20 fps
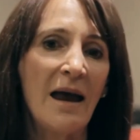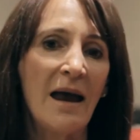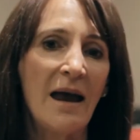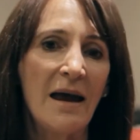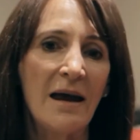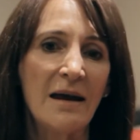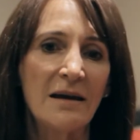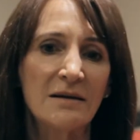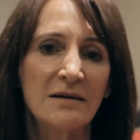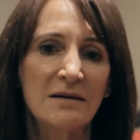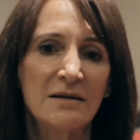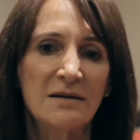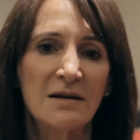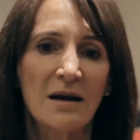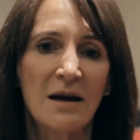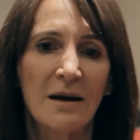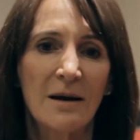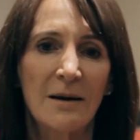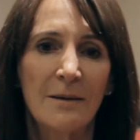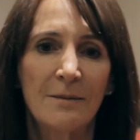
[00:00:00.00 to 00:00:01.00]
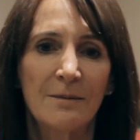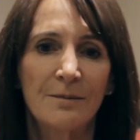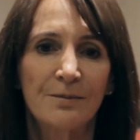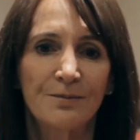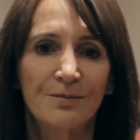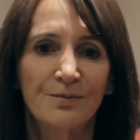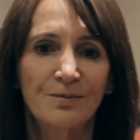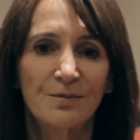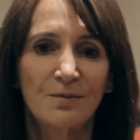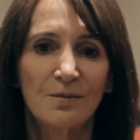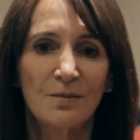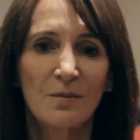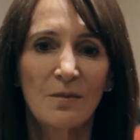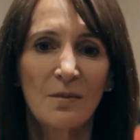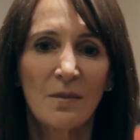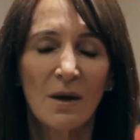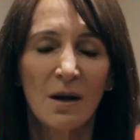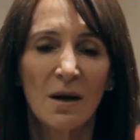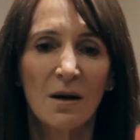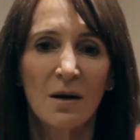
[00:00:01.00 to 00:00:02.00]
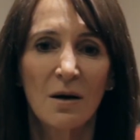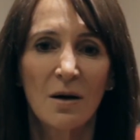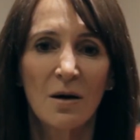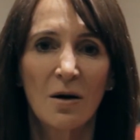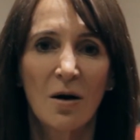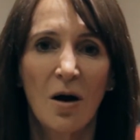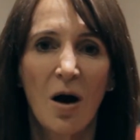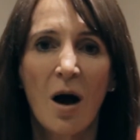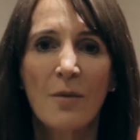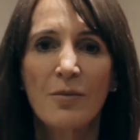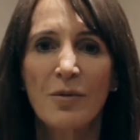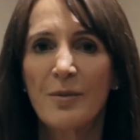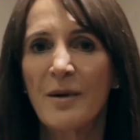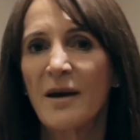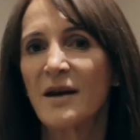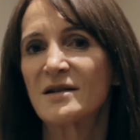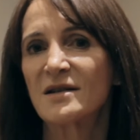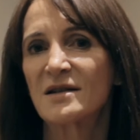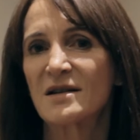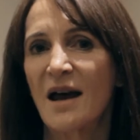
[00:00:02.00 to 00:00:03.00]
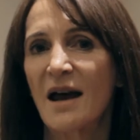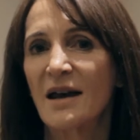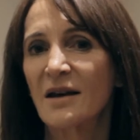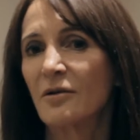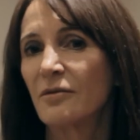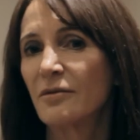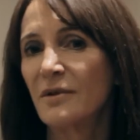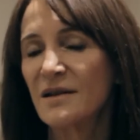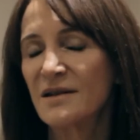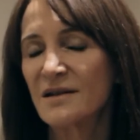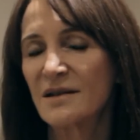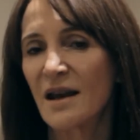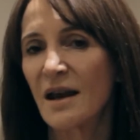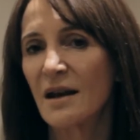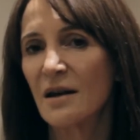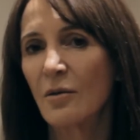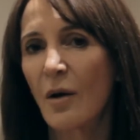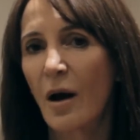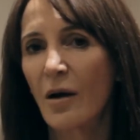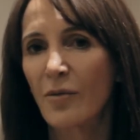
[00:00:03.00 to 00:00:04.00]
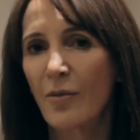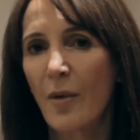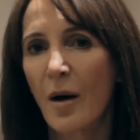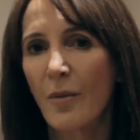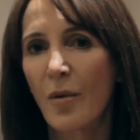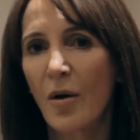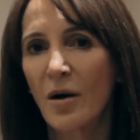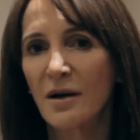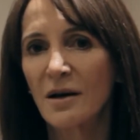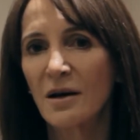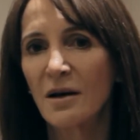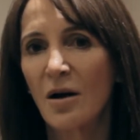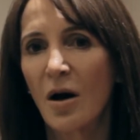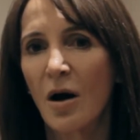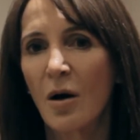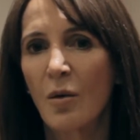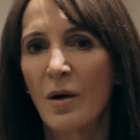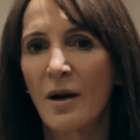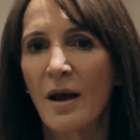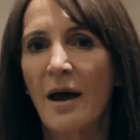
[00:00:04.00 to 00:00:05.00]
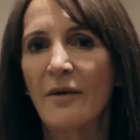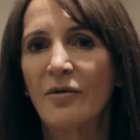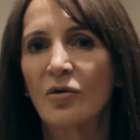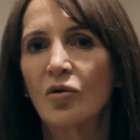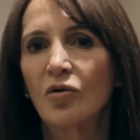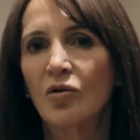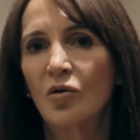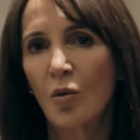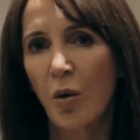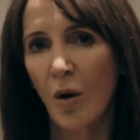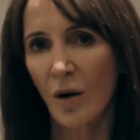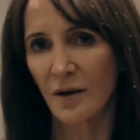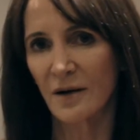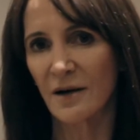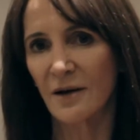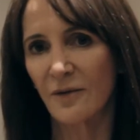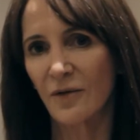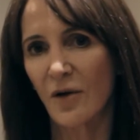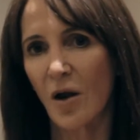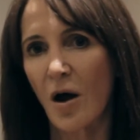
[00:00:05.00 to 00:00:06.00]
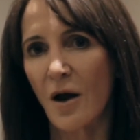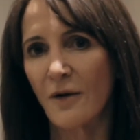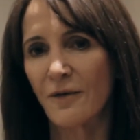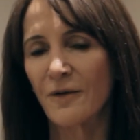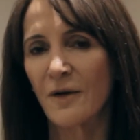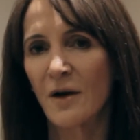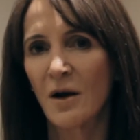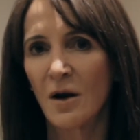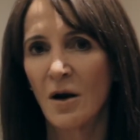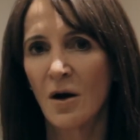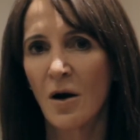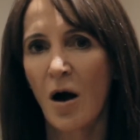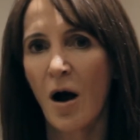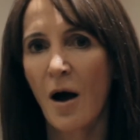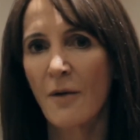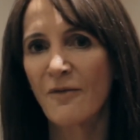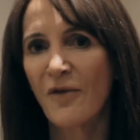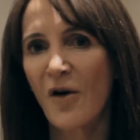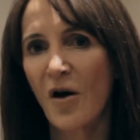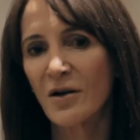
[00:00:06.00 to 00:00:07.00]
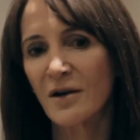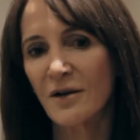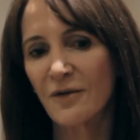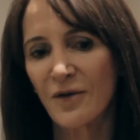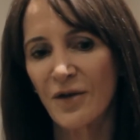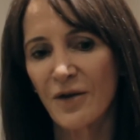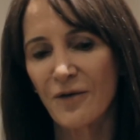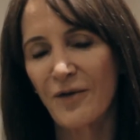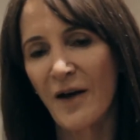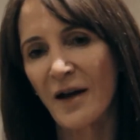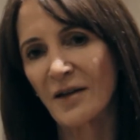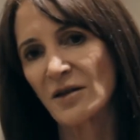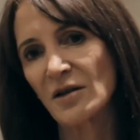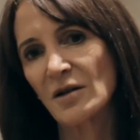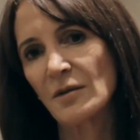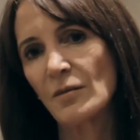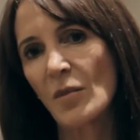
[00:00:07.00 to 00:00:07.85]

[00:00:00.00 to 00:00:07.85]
And I'm prepared to take a risk anyway with my body. I want to have a good quality of life. I'm voting for the fact that